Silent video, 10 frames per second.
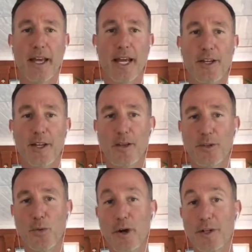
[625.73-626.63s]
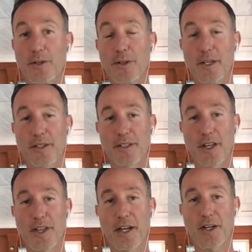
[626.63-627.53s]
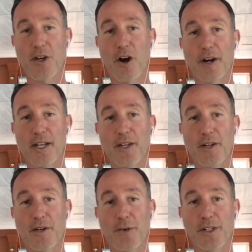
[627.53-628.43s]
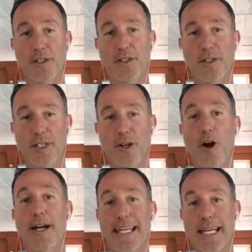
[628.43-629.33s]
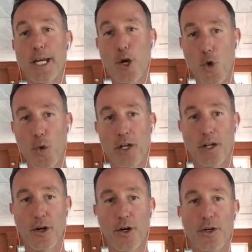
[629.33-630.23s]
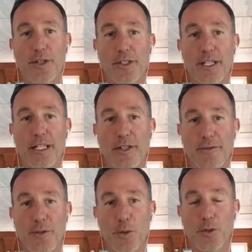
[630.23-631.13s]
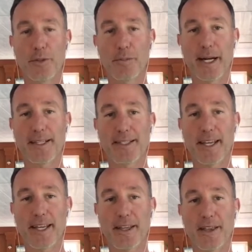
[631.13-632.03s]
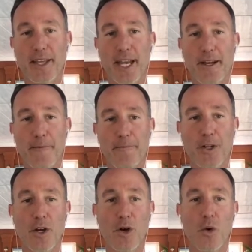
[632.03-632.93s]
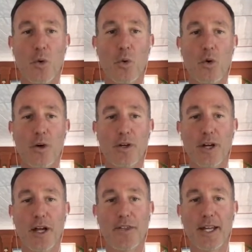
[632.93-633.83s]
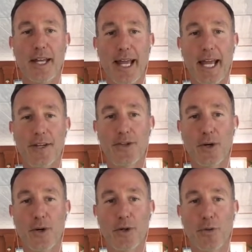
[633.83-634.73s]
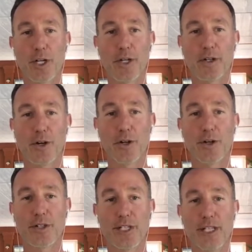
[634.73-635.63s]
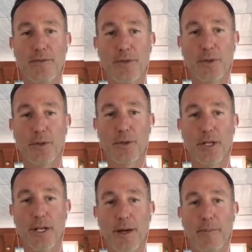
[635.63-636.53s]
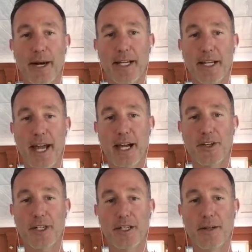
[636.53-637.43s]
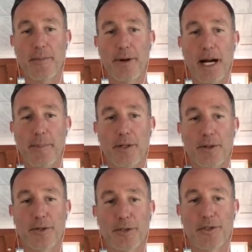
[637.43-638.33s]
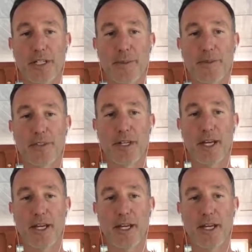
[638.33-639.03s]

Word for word: And you can either do one of two things. A Theta Guardian node, which is Guardian node, earn Tfuel by staking Theta, or a Theta Edge node where you can earn Tfuel by caching popular streams.